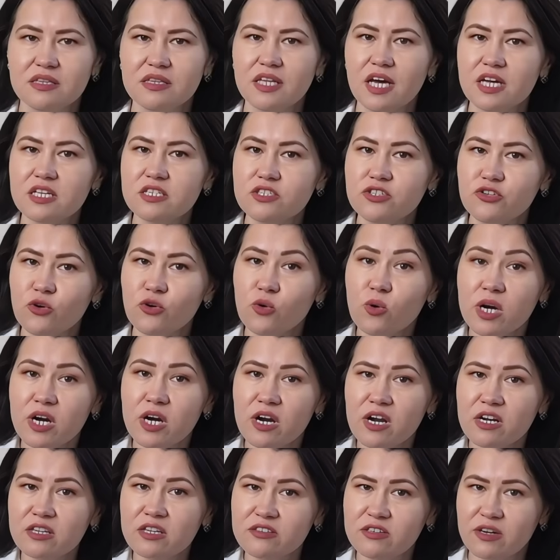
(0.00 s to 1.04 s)
Does your
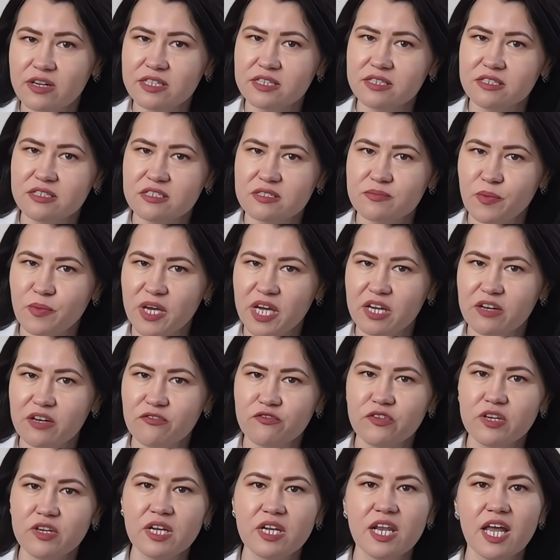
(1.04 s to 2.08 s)
arthritis pain
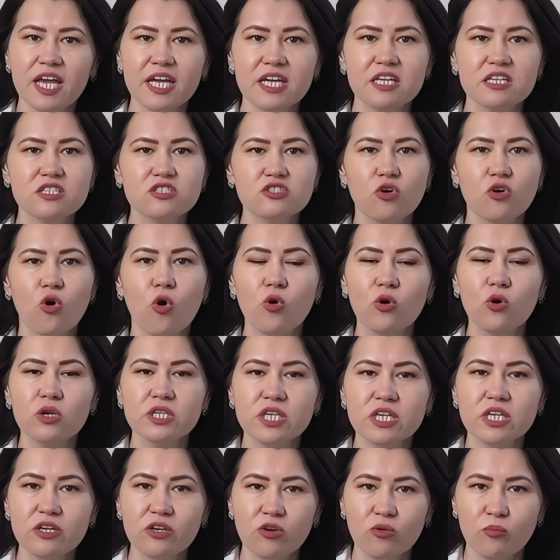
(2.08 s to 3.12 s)
feel like it's
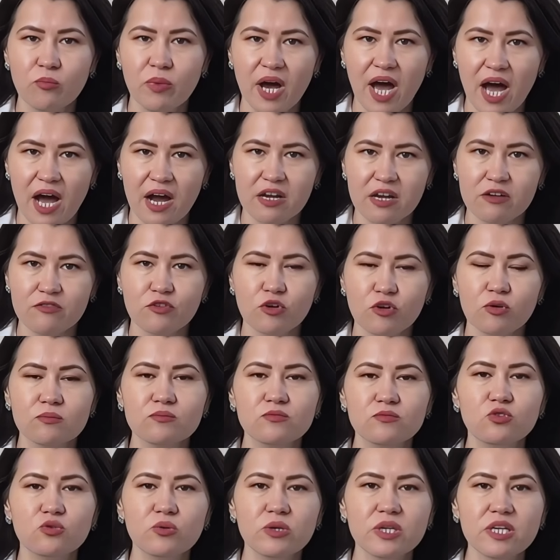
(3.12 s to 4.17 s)
holding you back
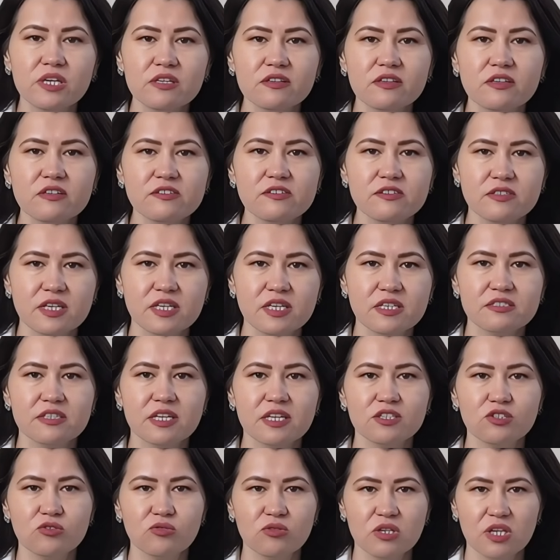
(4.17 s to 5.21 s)
from doing the things
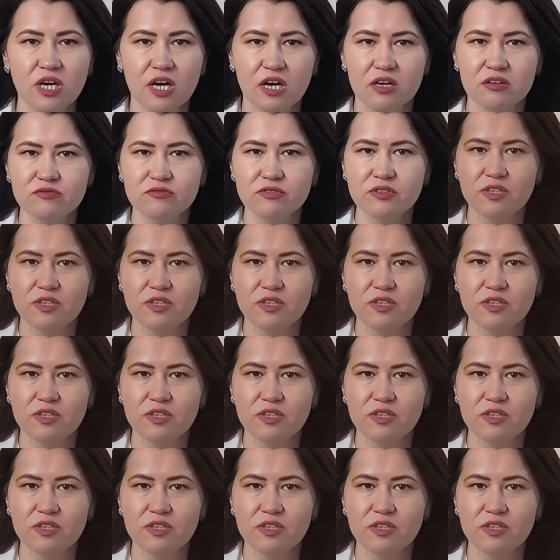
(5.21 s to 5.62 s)
that you love,